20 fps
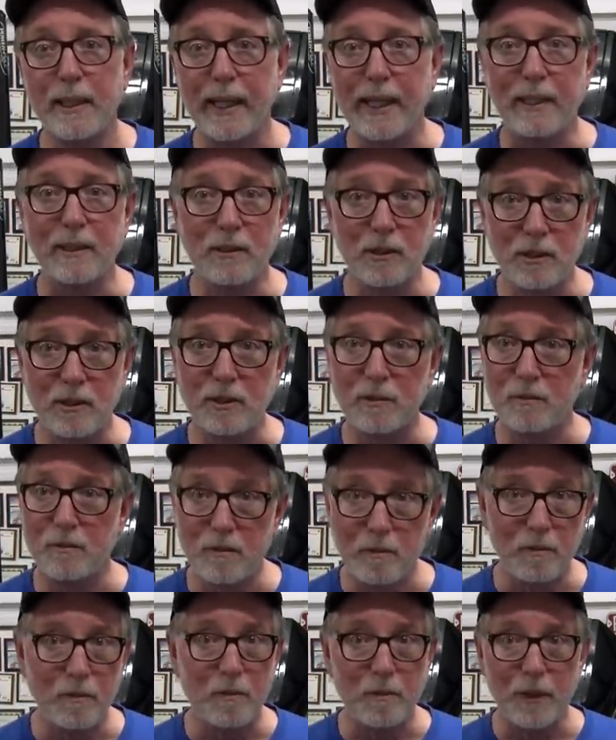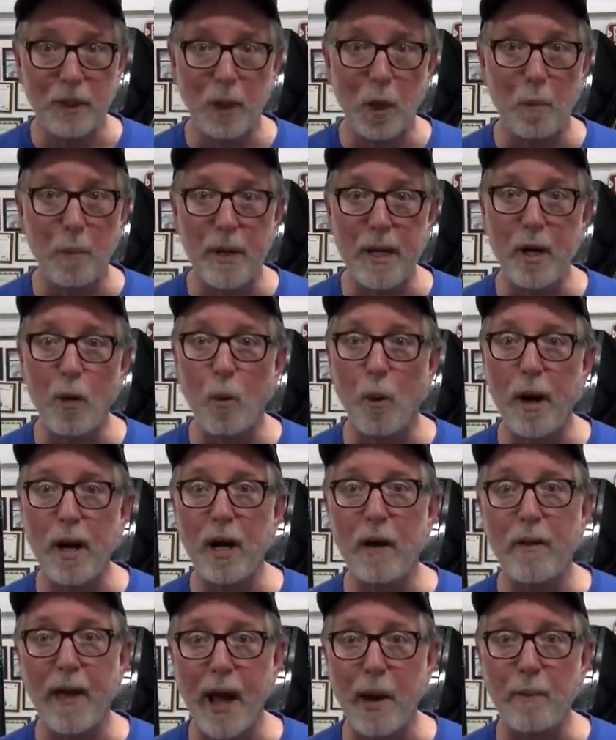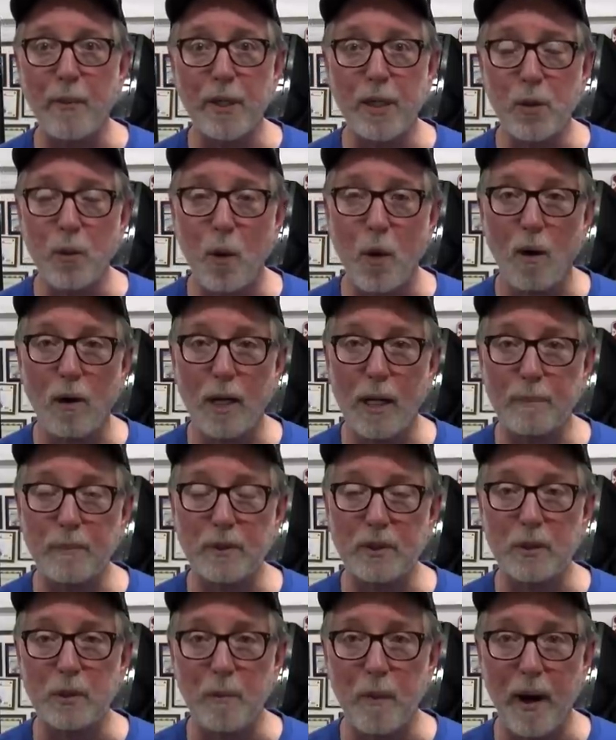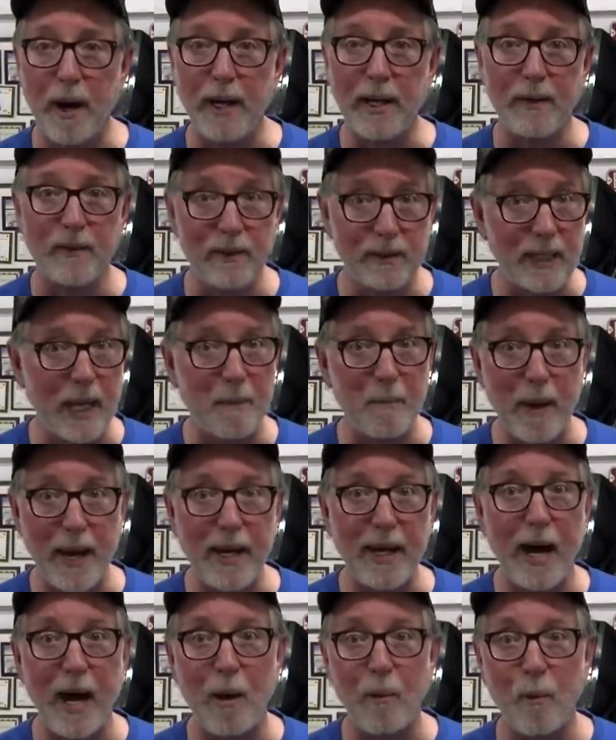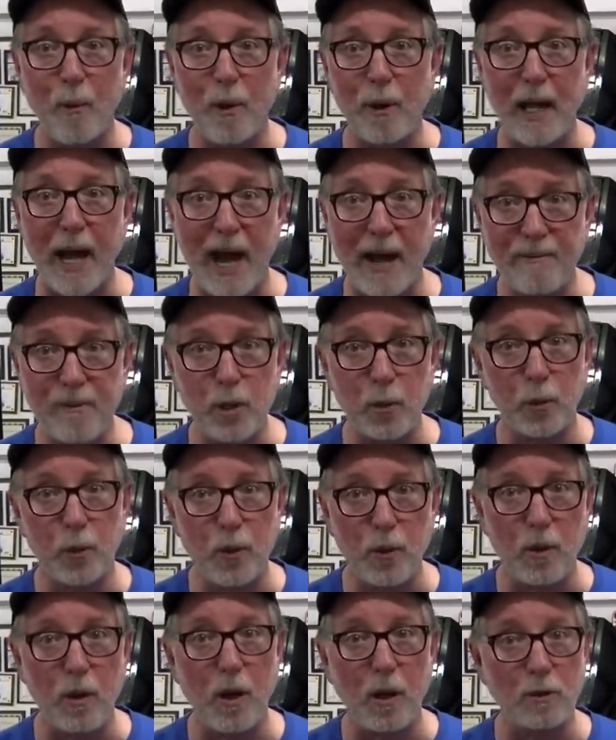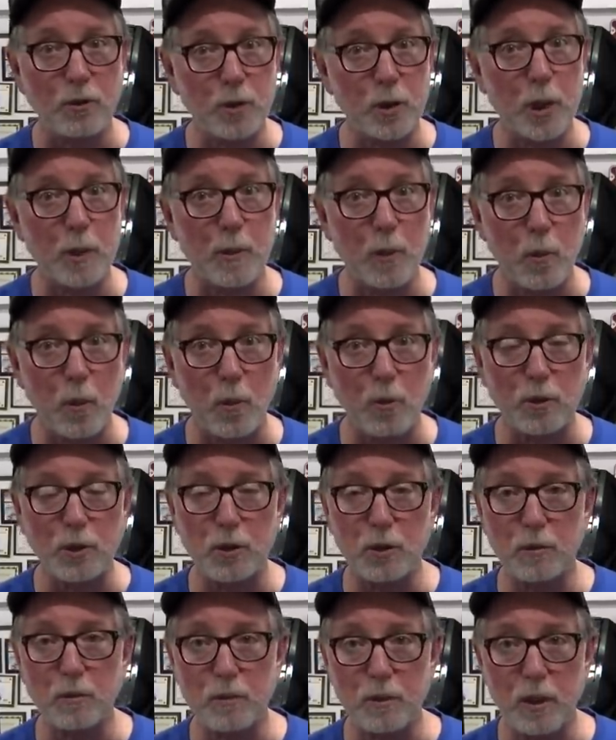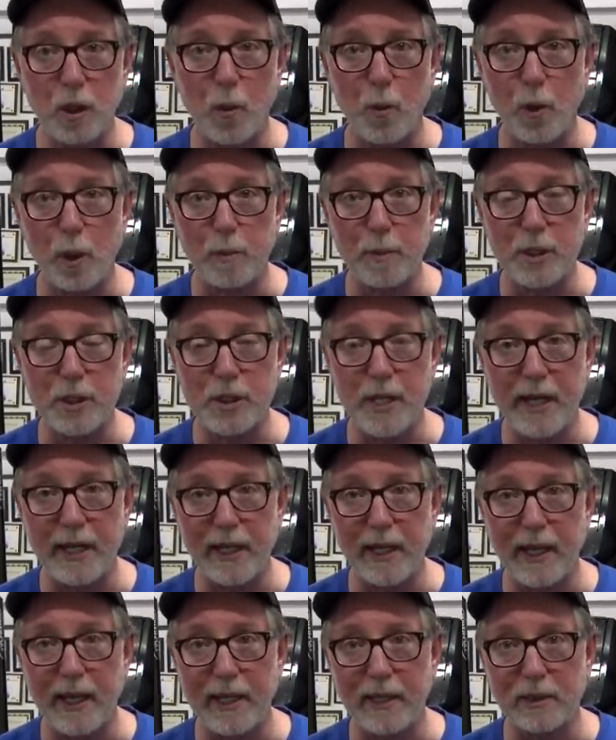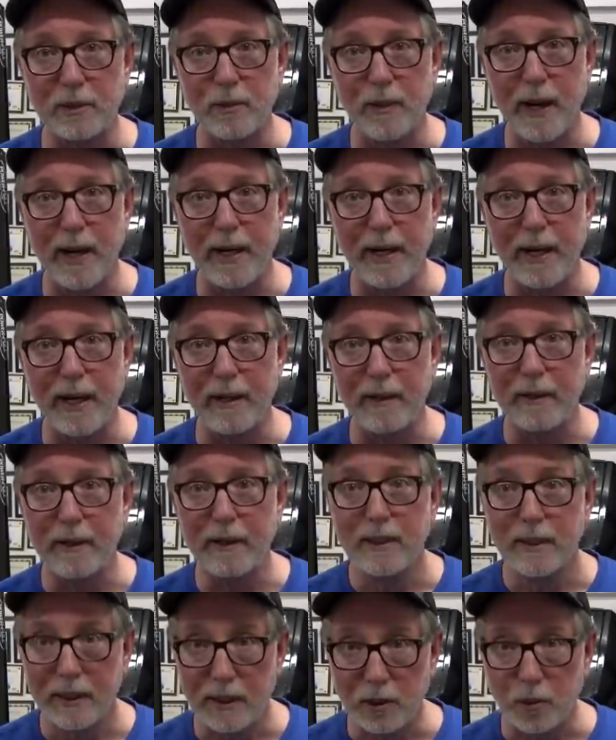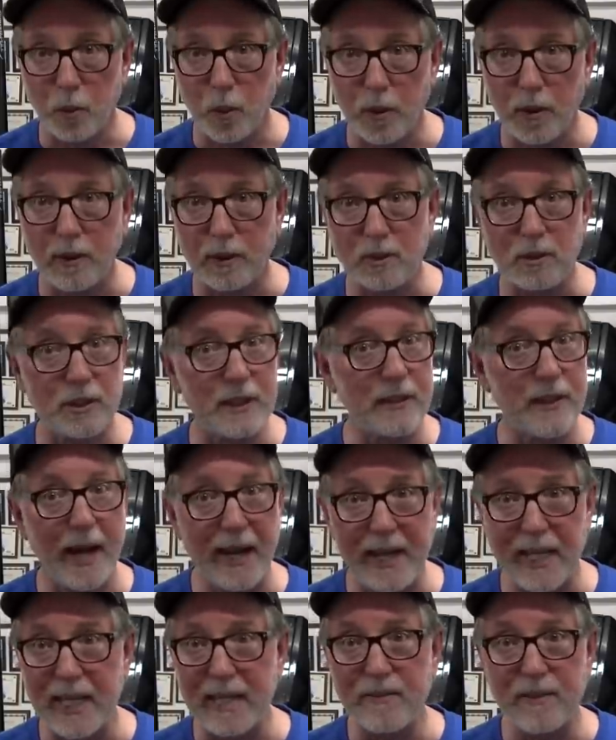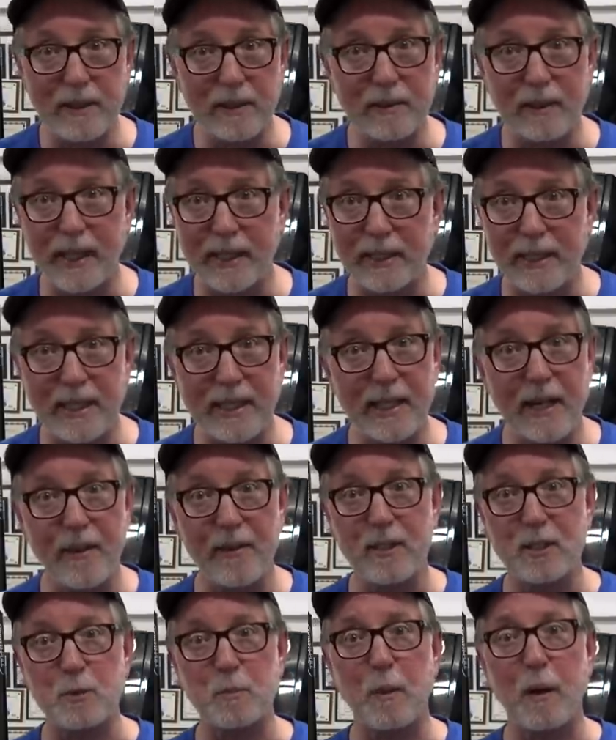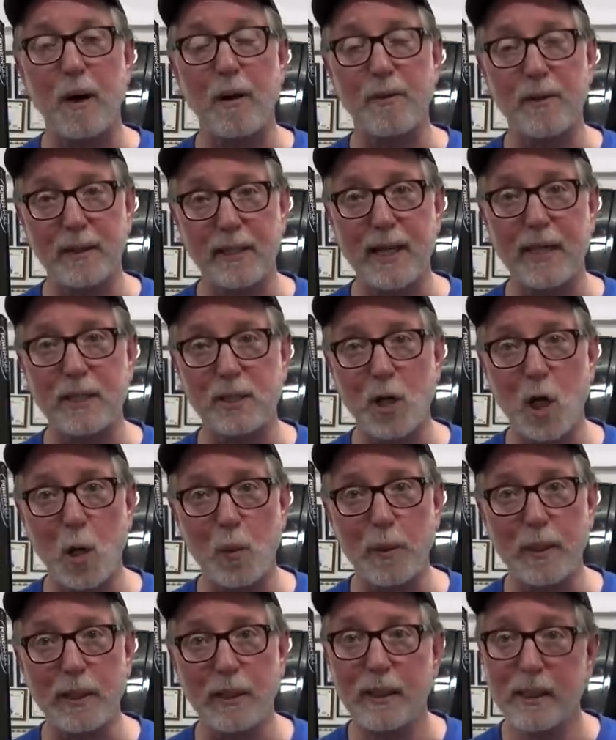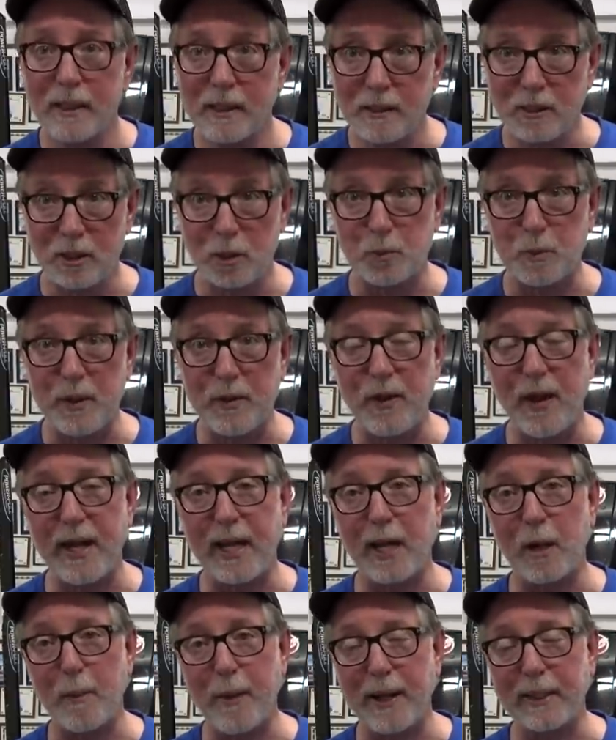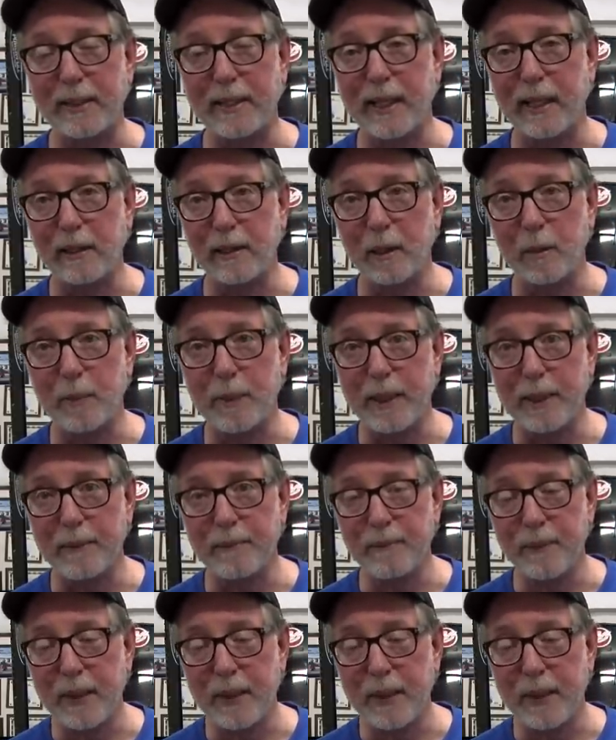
and just you know, be aware of that when you walk up to somebody that they may not want to have you real close to them or want you, you know, want to be shaking hands right now. Because we're going to see that even at the end of this month at that tournament. Just be thinking about that a little bit.